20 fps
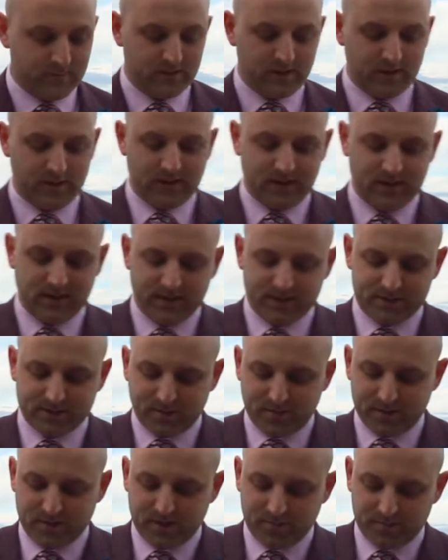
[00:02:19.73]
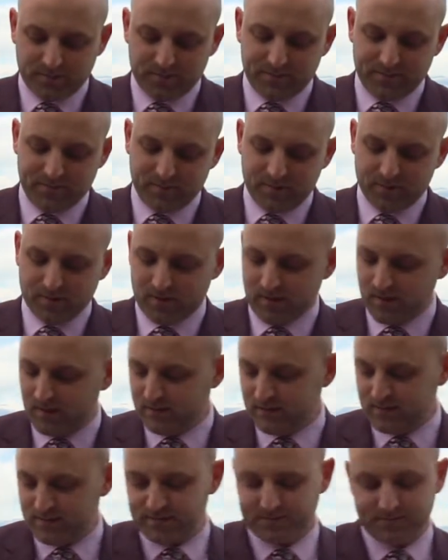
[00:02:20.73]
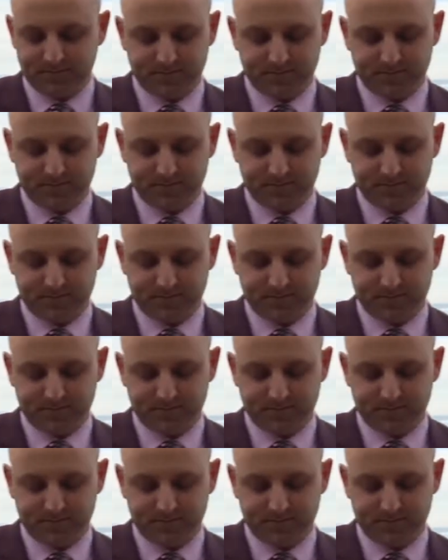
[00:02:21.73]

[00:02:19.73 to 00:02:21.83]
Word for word: Okay, topping it up with a bit more ice.